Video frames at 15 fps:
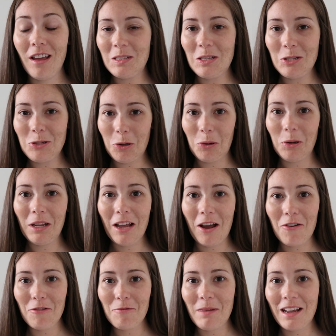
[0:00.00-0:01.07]
This is totally
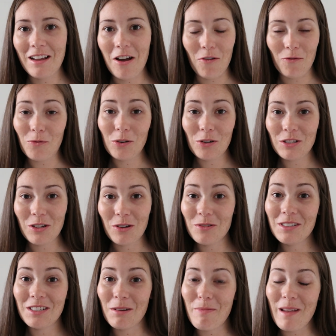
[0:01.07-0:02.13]
out of my comfort
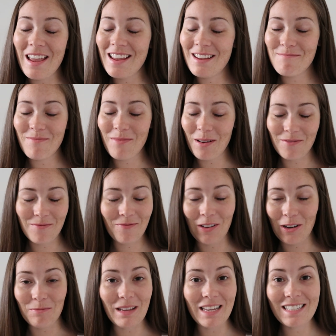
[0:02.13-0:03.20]
zone to be
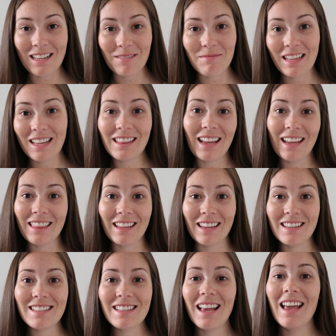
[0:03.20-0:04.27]
filming something like
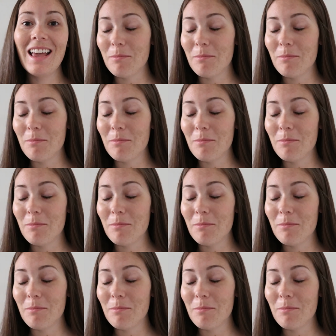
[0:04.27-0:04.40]
this,